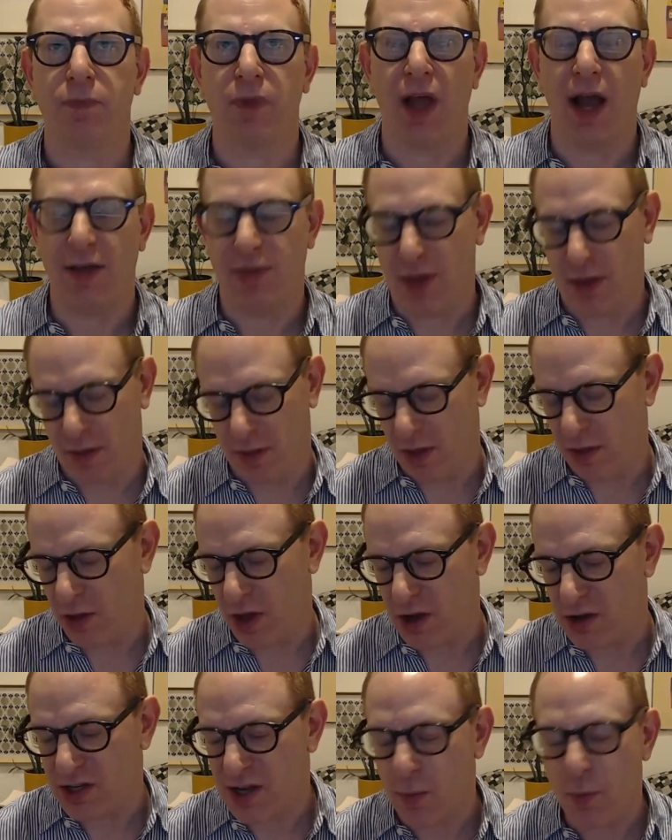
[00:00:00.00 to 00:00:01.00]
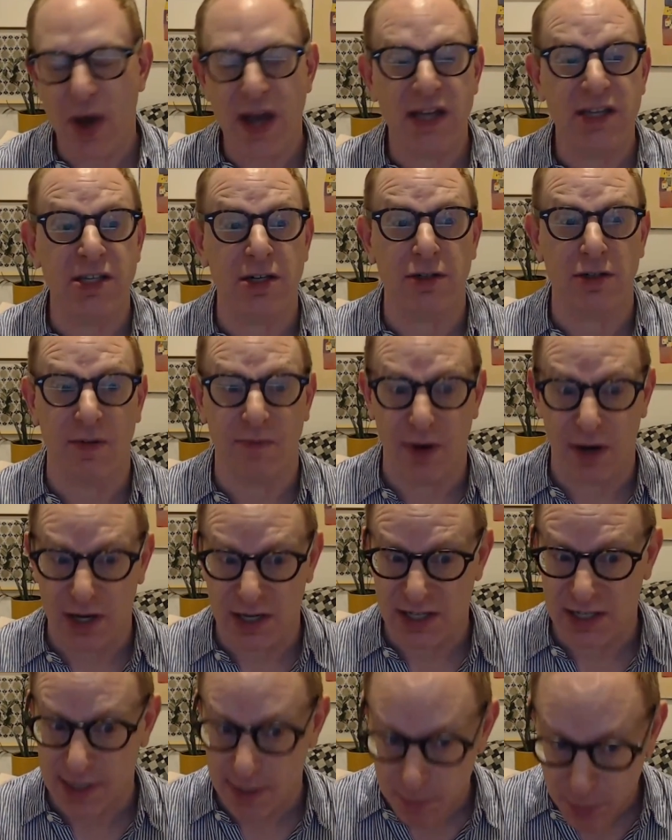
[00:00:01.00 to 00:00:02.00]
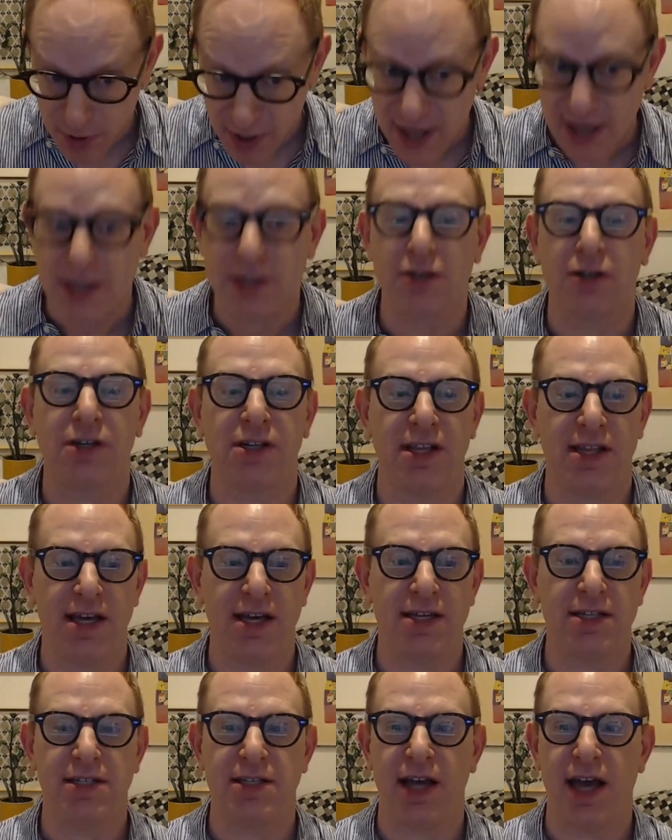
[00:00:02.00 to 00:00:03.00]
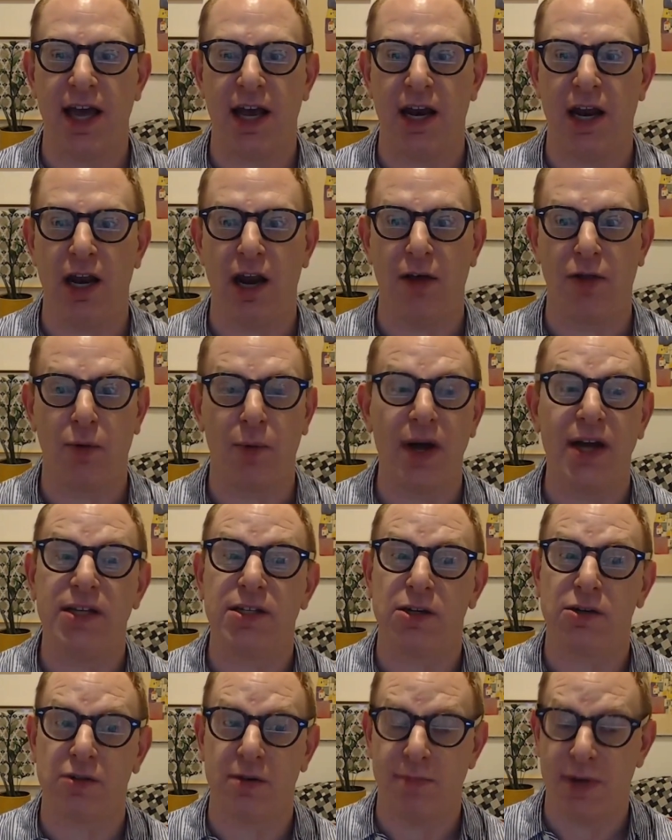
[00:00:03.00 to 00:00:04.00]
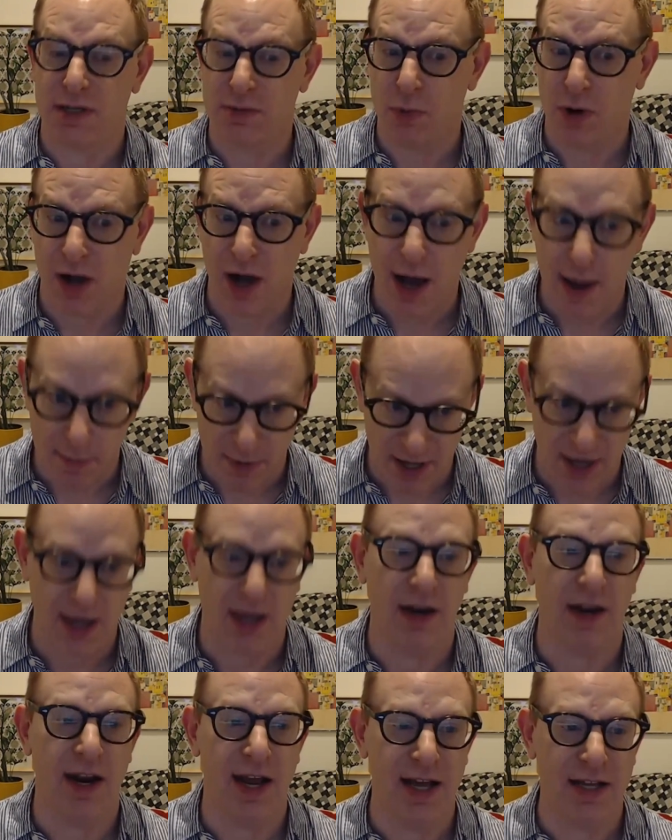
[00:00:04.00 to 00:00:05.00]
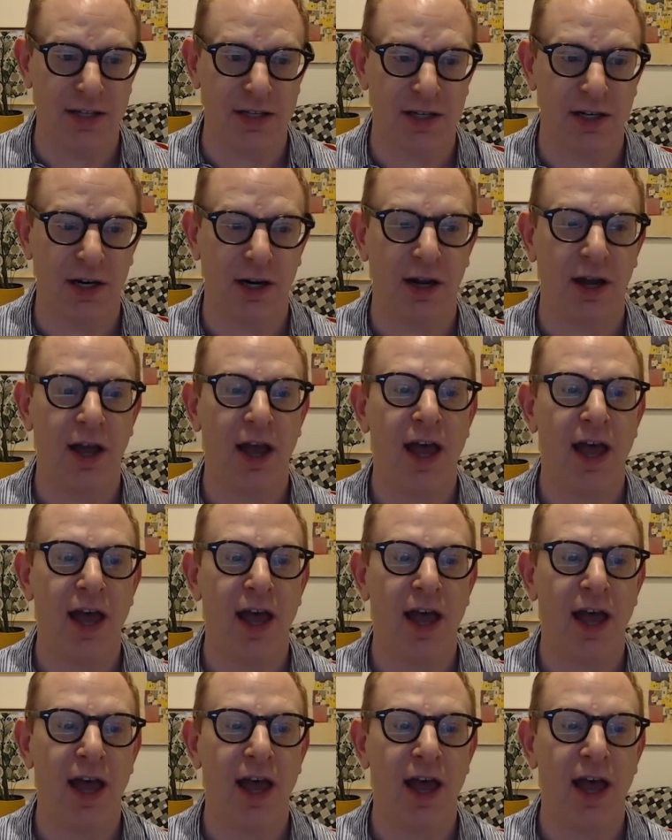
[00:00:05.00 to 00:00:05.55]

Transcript: I think in some ways there's a very simple answer to this, and in other ways there's a much more complicated answer.